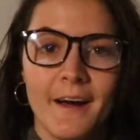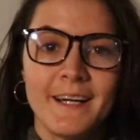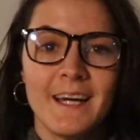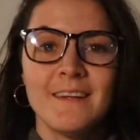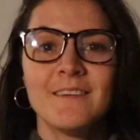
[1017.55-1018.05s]

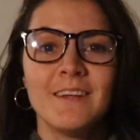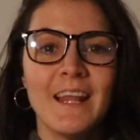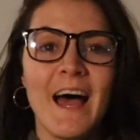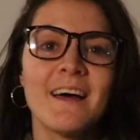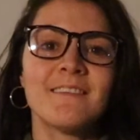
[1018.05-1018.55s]
Alright guys, so the
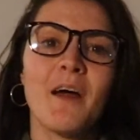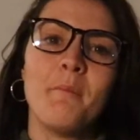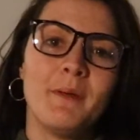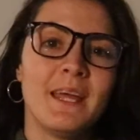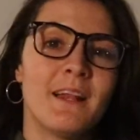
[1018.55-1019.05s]

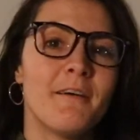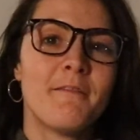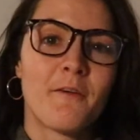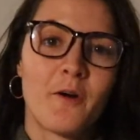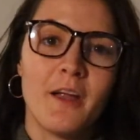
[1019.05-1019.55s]
last meal
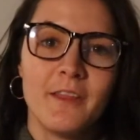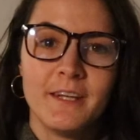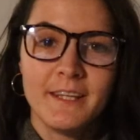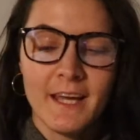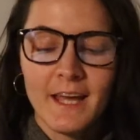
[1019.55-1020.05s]
for the
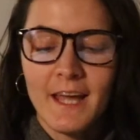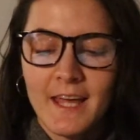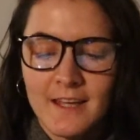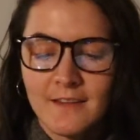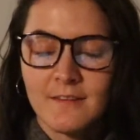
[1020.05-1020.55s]
day
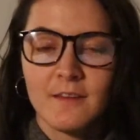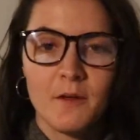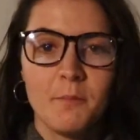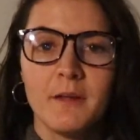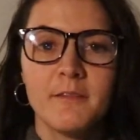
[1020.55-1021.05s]
is
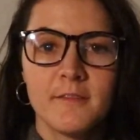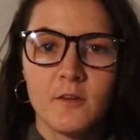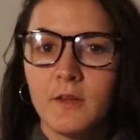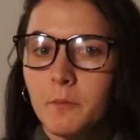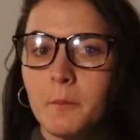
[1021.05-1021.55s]
the beef
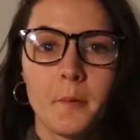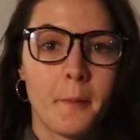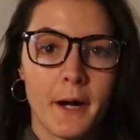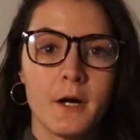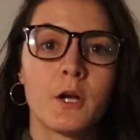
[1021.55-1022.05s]
stew that we
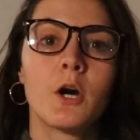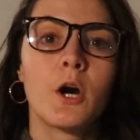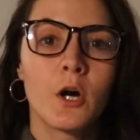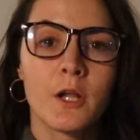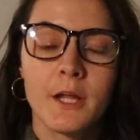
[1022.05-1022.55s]
prepared
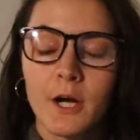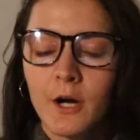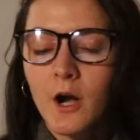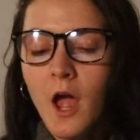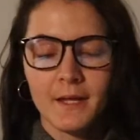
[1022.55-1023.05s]

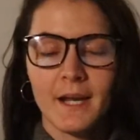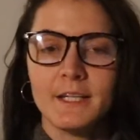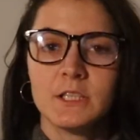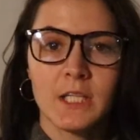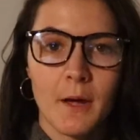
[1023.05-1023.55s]
earlier. Again,
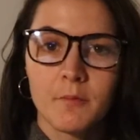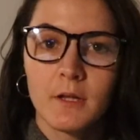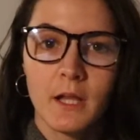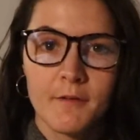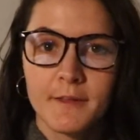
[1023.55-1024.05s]
I just
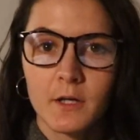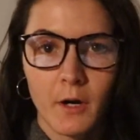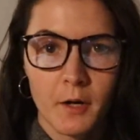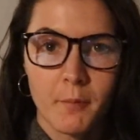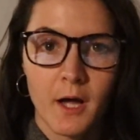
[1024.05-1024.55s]
absolutely love the
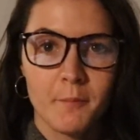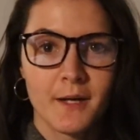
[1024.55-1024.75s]
crock pot